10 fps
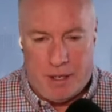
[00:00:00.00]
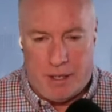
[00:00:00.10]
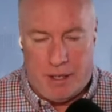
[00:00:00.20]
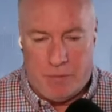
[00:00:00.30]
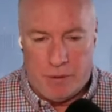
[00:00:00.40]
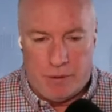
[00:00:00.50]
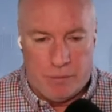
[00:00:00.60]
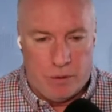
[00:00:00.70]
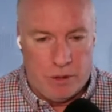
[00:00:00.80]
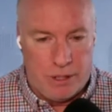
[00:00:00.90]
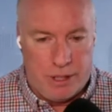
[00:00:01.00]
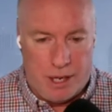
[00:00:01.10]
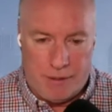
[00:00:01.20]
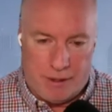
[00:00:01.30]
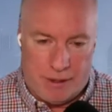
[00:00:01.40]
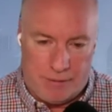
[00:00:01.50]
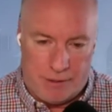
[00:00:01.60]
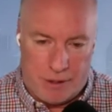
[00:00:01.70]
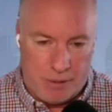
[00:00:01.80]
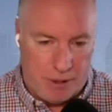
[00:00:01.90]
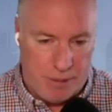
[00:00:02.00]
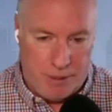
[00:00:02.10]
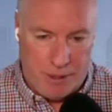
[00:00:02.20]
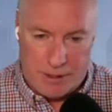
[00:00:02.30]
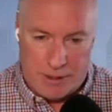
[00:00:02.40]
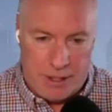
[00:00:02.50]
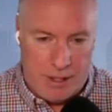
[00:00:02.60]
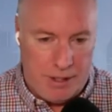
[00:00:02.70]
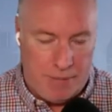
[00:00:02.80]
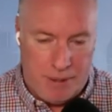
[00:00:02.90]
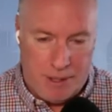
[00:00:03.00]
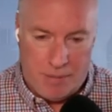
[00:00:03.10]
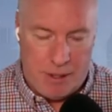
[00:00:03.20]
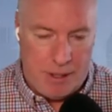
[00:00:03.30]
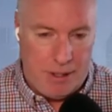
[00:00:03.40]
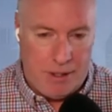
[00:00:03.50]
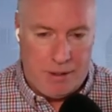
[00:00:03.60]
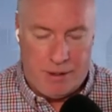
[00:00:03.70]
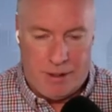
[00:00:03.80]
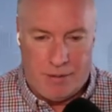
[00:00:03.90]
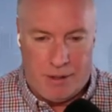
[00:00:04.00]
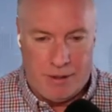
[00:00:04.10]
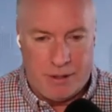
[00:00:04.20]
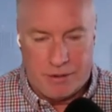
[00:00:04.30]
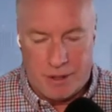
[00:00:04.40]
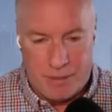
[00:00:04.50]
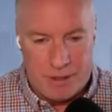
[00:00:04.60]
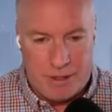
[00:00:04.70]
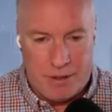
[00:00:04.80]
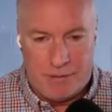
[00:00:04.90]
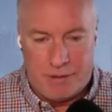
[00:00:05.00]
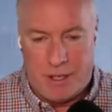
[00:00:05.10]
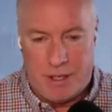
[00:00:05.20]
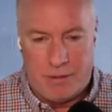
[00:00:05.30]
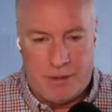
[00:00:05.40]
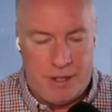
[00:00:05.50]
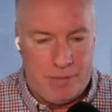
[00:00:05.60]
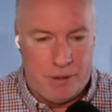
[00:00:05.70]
And we'll look at everything, starting with the PSA, the PMA, all the agreements that you have signed already.